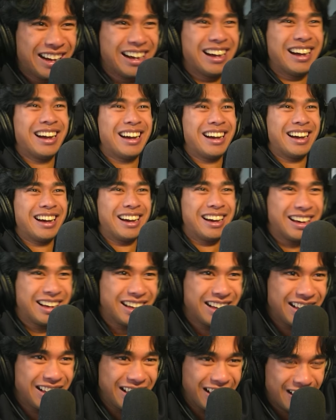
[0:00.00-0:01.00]
be the Dragon
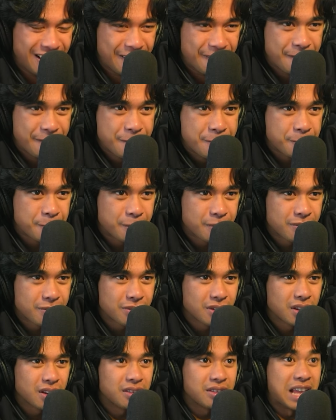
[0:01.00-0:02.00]
Warrior anymore.
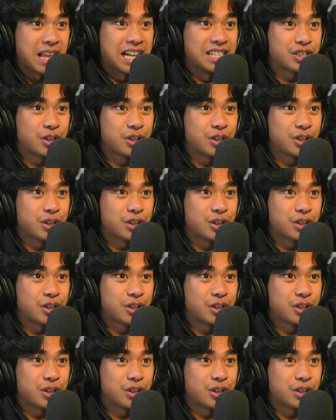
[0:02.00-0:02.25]
That's